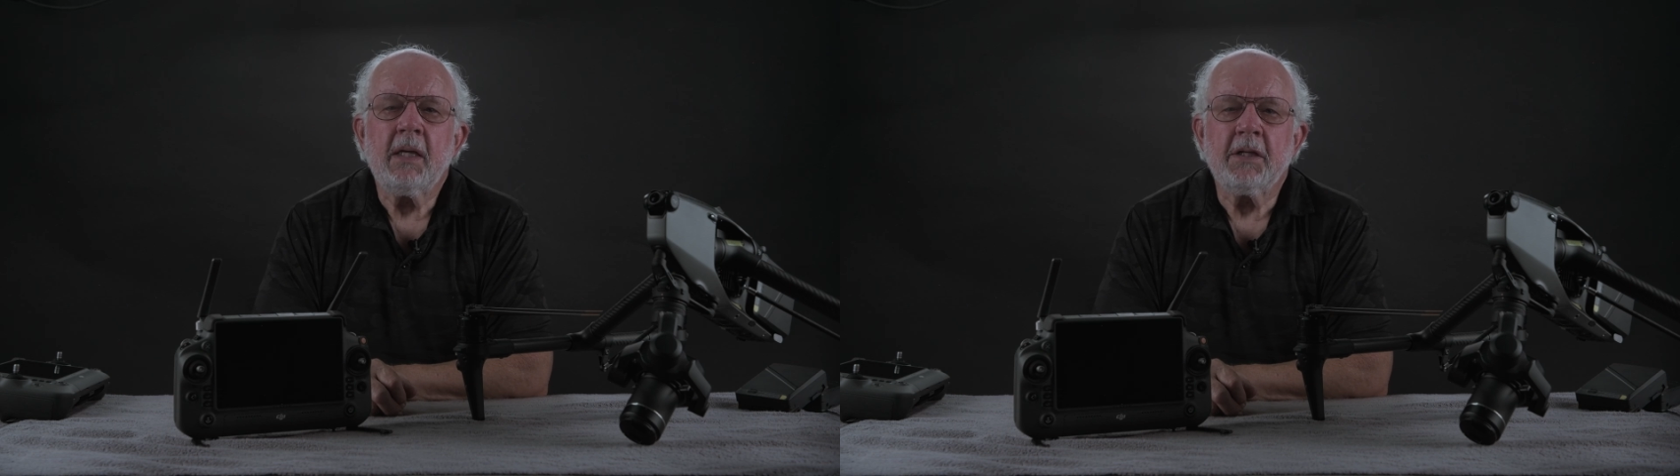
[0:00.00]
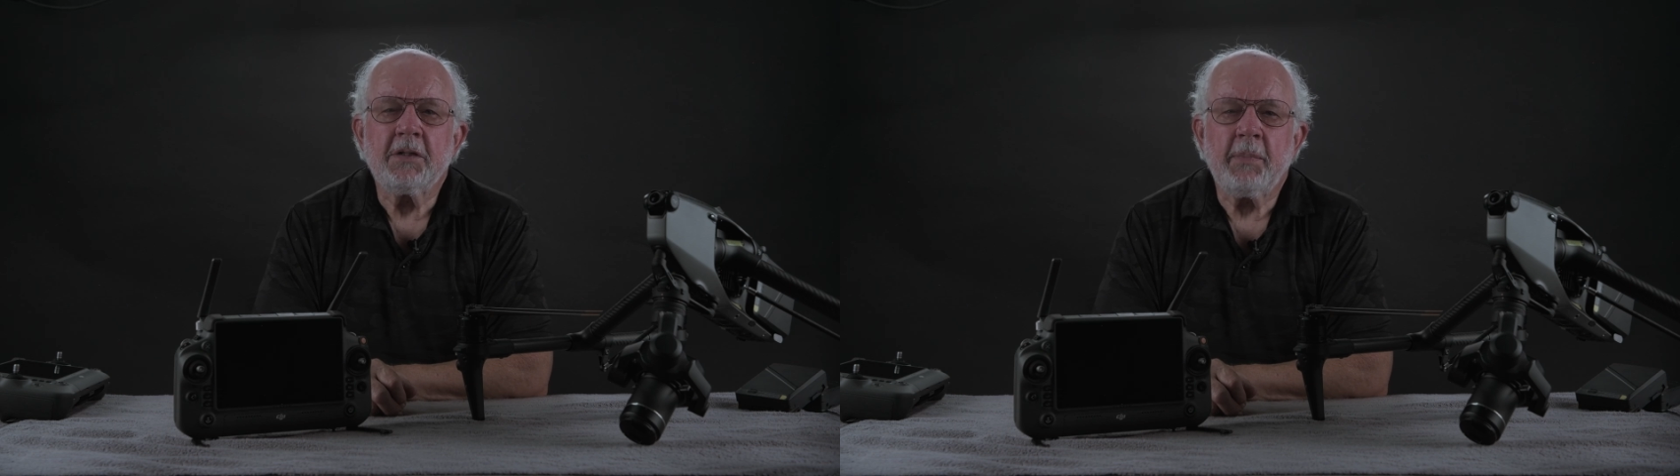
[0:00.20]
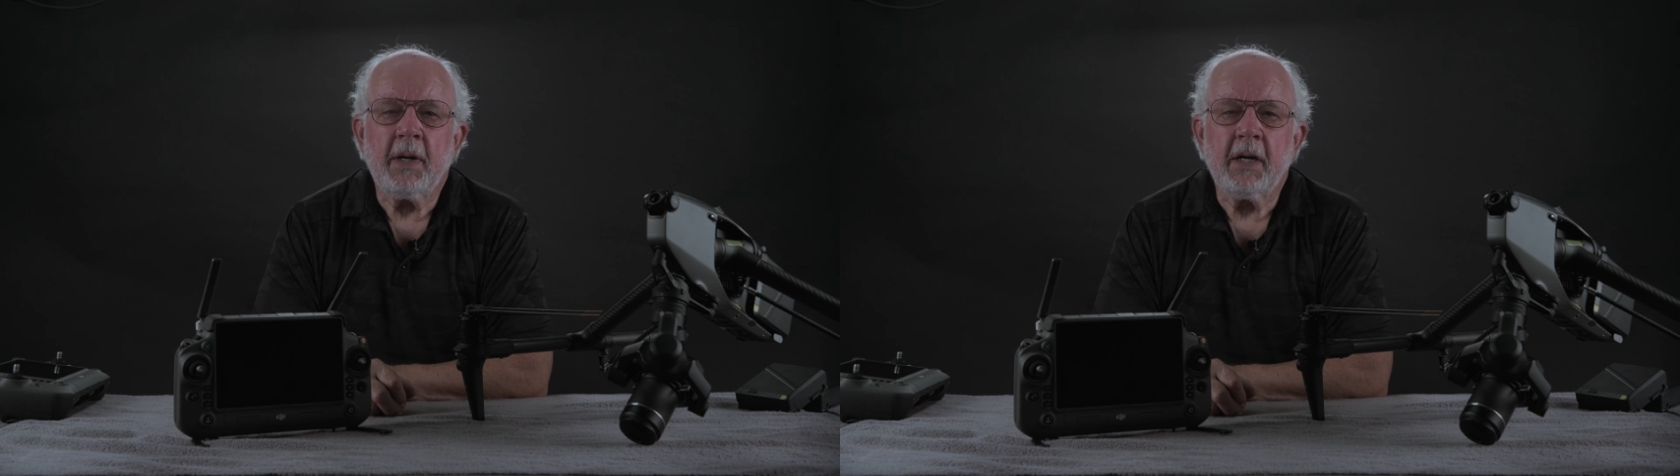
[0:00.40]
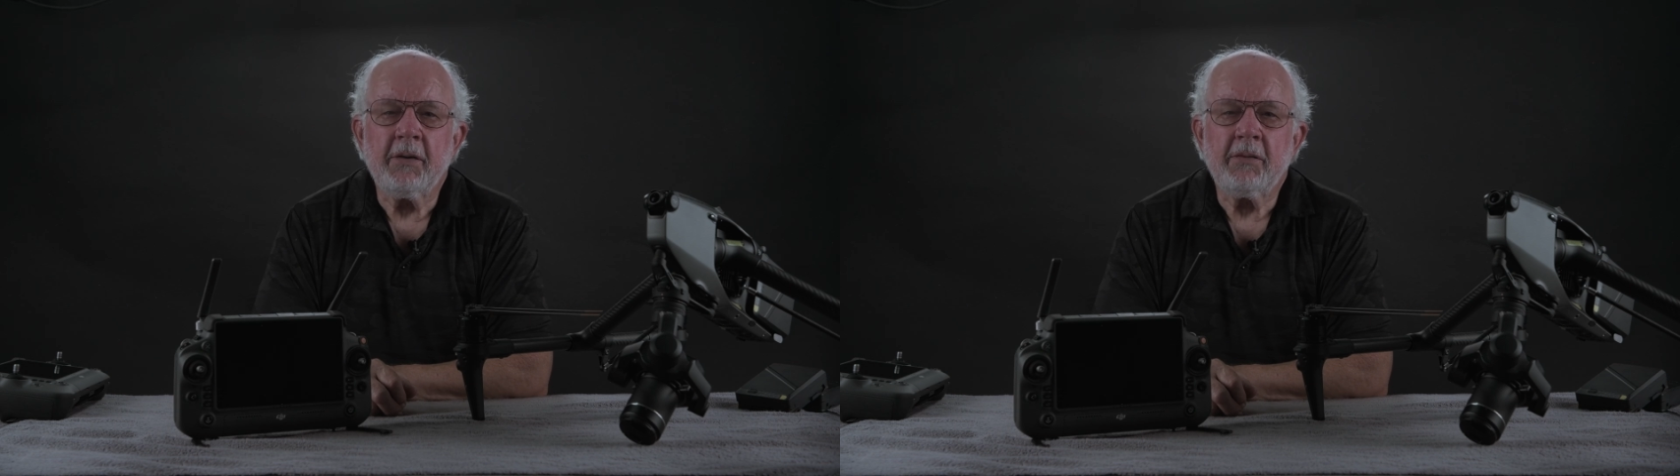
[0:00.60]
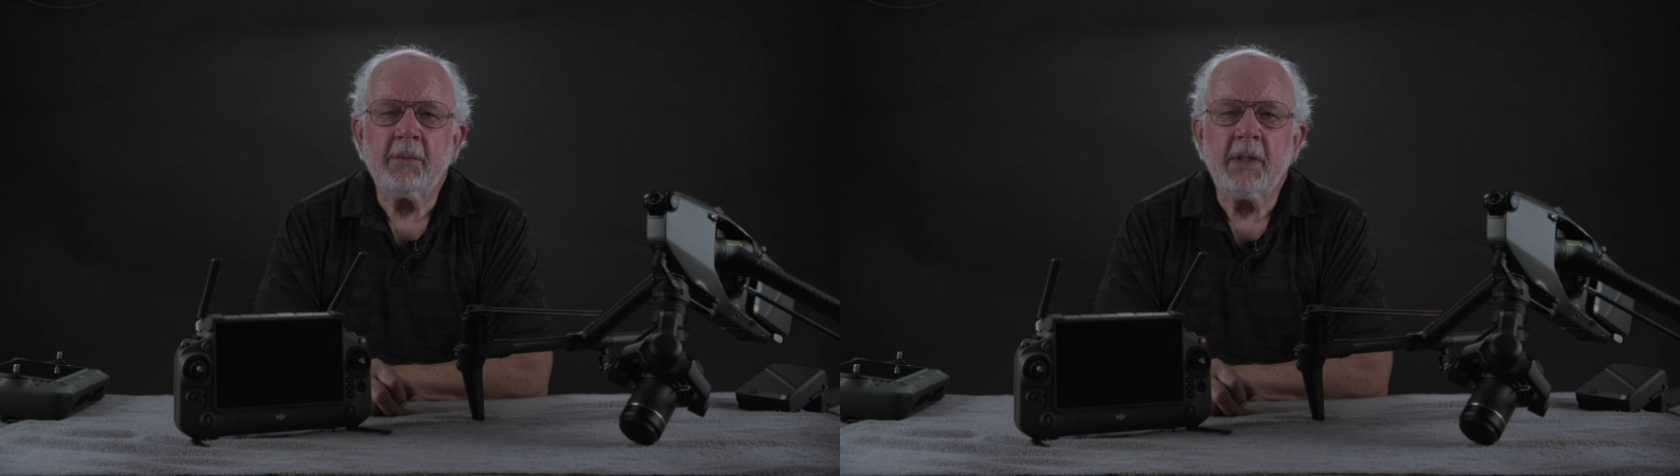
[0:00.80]

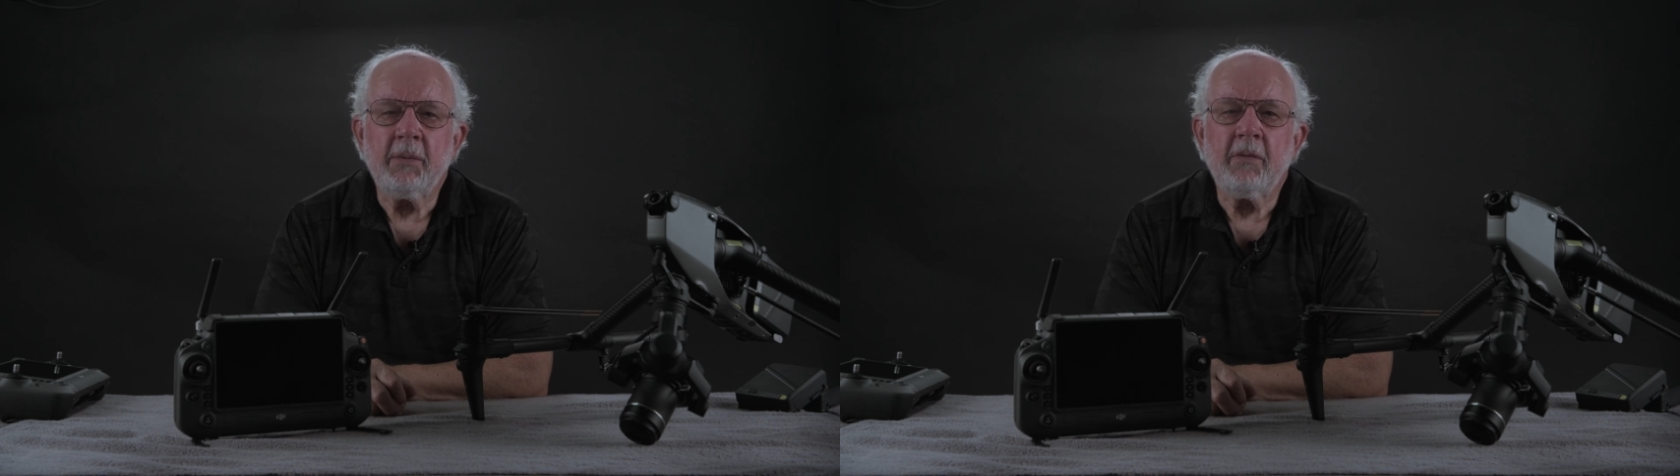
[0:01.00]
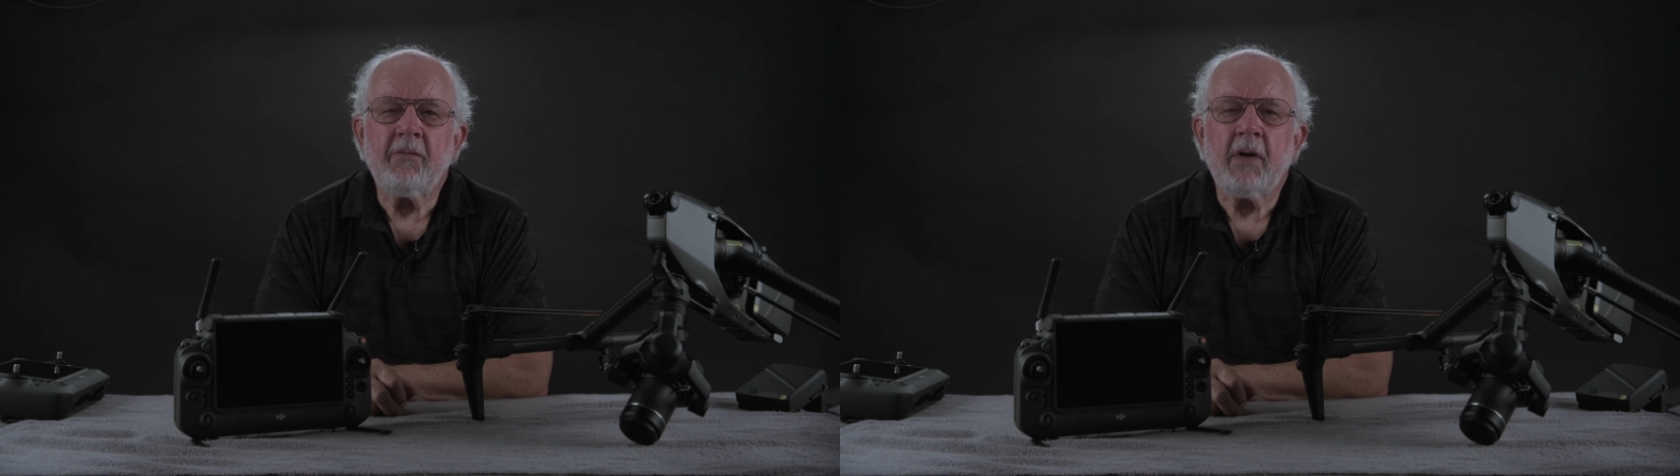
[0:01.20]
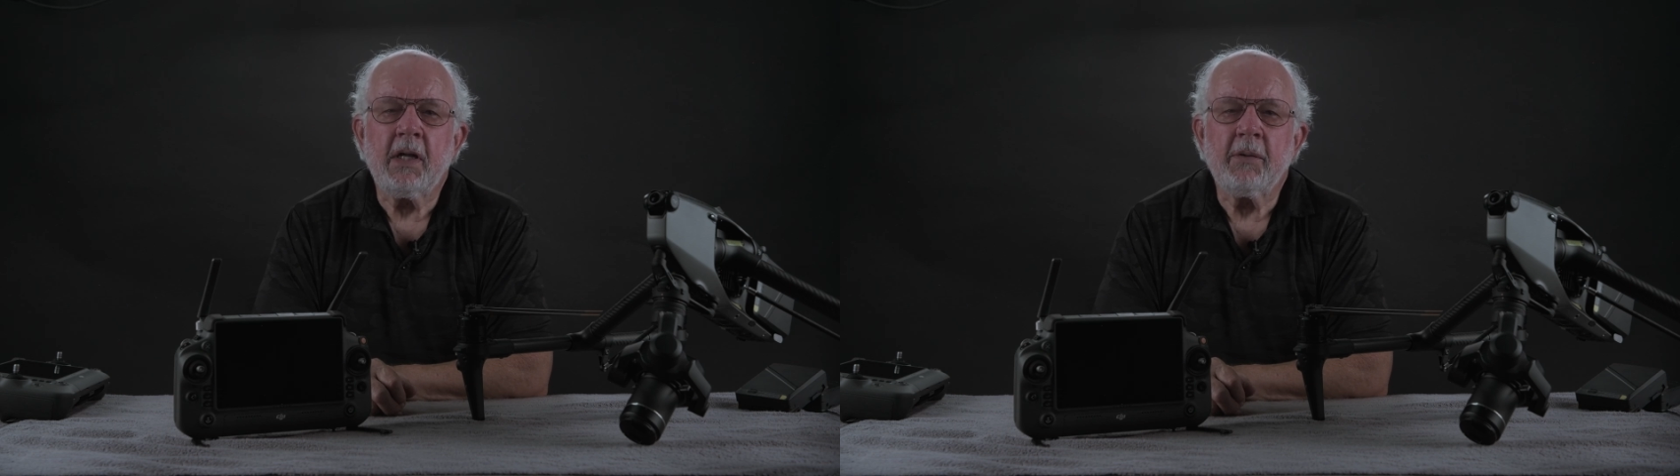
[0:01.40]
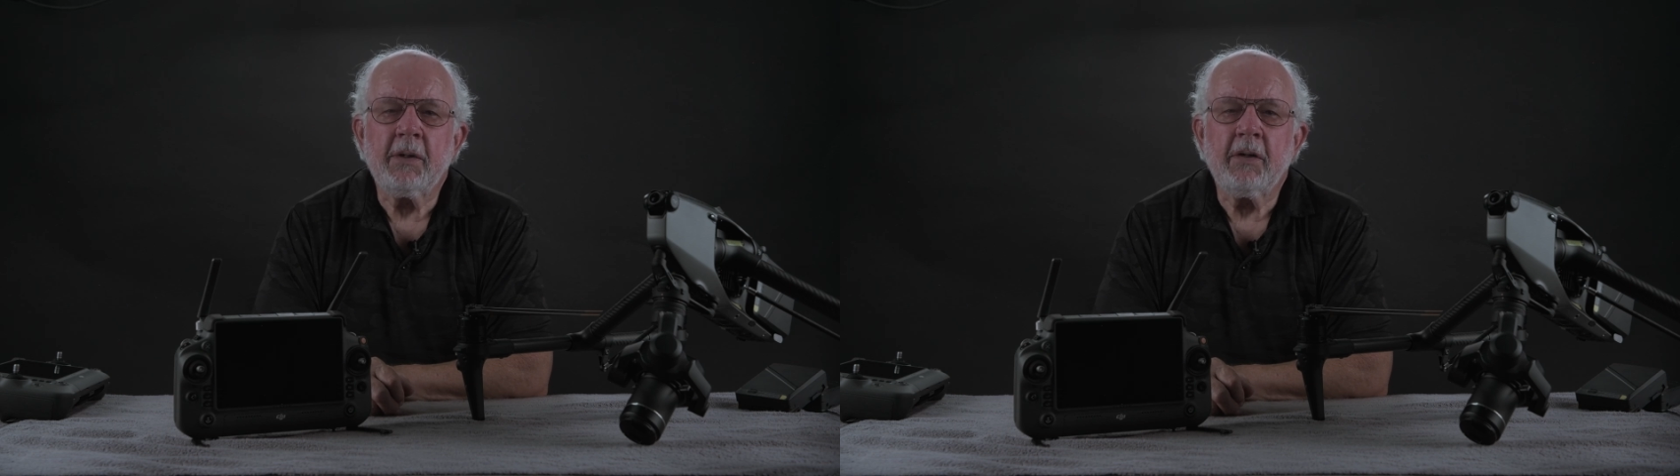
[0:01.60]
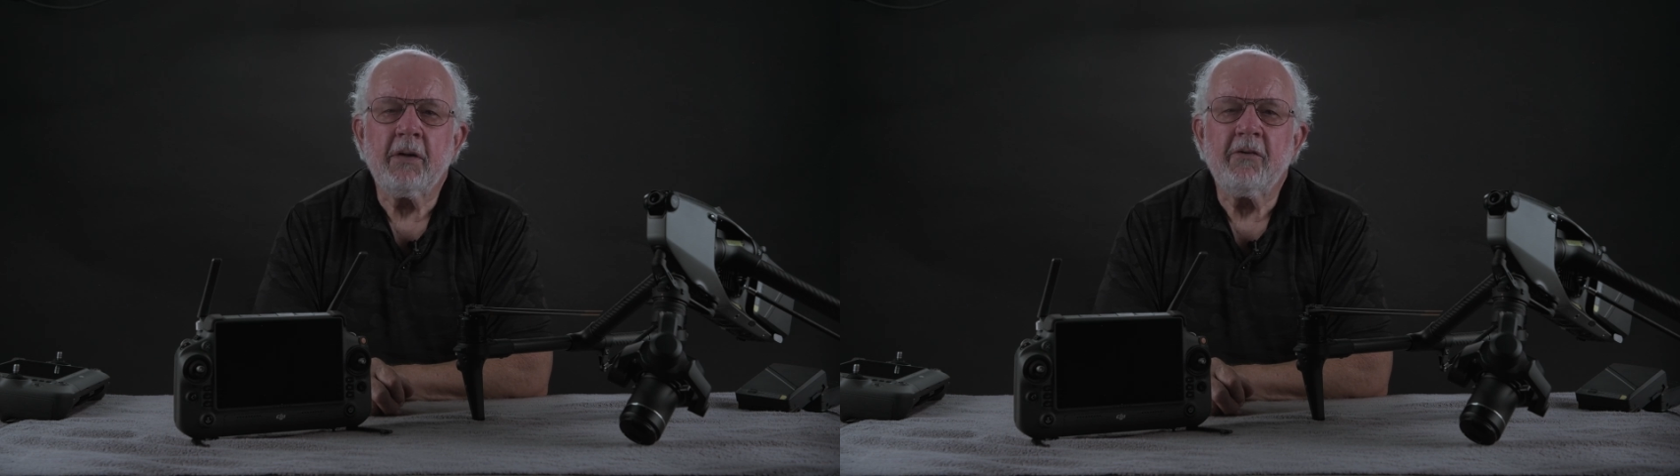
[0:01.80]
Inspire three will follow
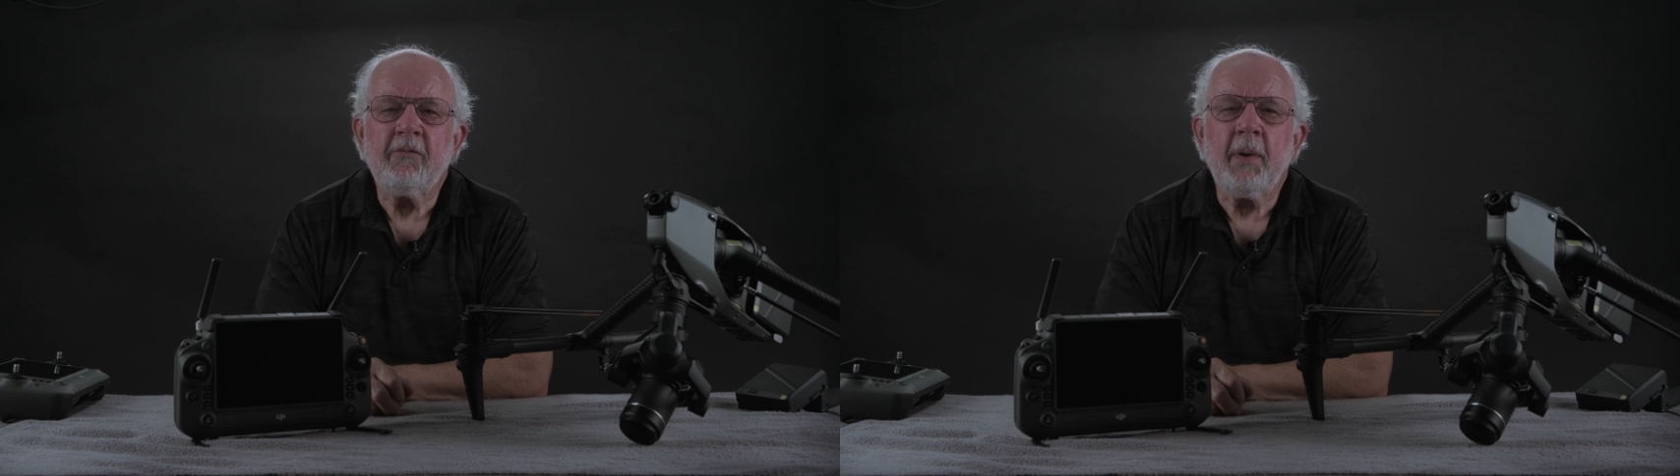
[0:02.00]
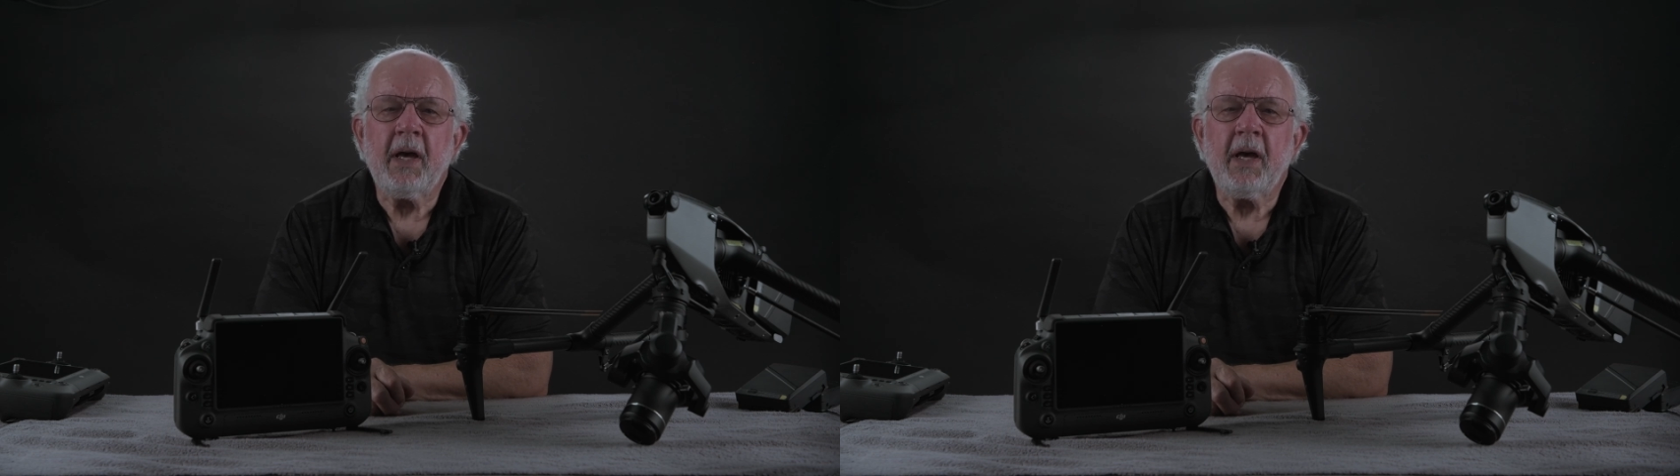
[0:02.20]
a curved